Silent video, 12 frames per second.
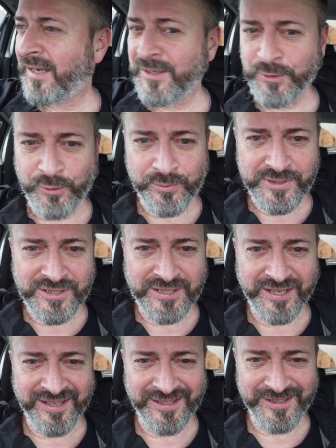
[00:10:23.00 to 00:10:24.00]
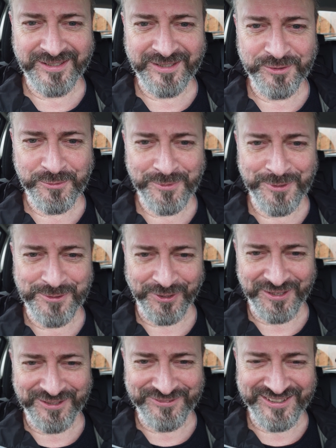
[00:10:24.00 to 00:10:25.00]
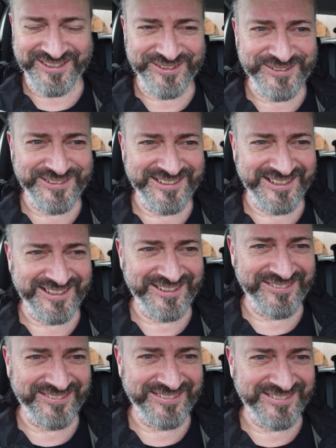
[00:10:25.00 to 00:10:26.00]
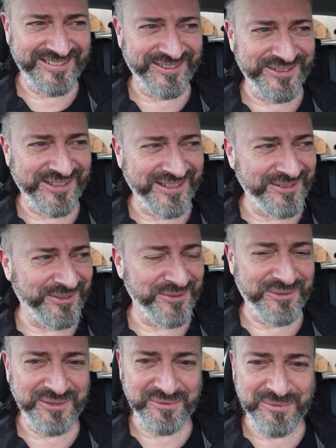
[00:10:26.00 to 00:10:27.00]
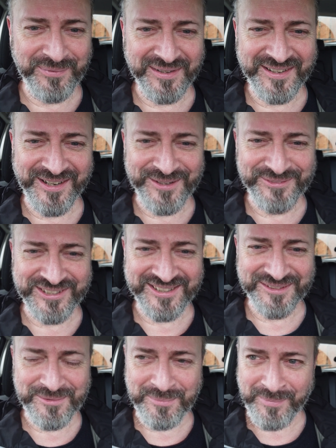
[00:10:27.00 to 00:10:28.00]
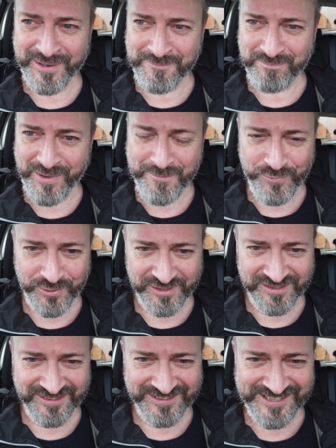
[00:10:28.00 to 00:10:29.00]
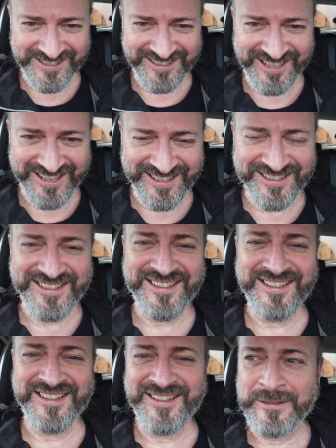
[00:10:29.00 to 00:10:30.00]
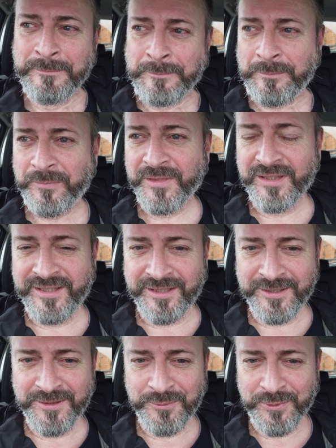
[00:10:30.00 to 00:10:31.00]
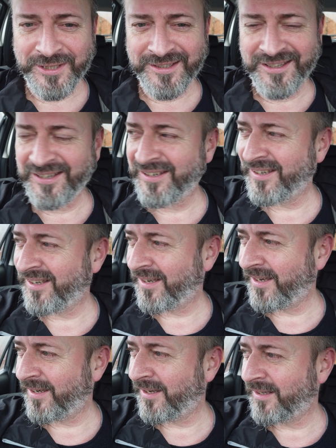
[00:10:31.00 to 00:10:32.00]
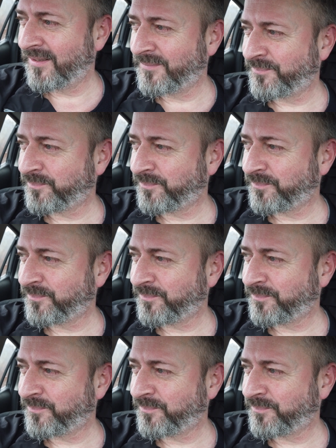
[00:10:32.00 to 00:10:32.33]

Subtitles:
As always, hope you enjoy the video. I'll try and do one a wee bit calmer and a bit more sedate later in the week. But